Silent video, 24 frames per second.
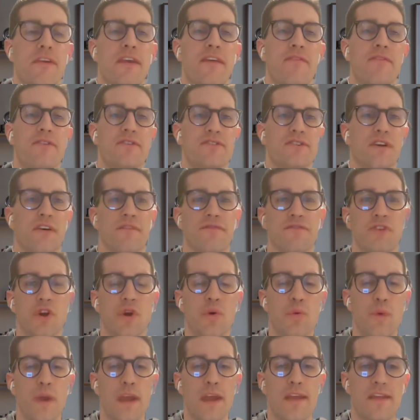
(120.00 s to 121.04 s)
you give yourself
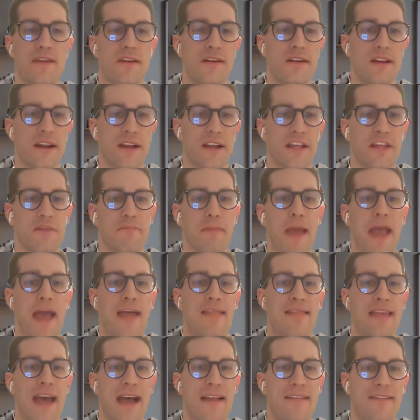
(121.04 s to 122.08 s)
2 weeks, you're going to
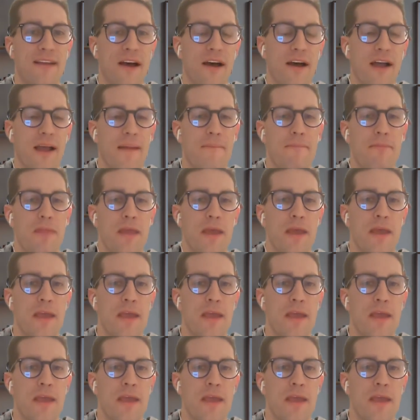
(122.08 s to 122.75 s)
expand that time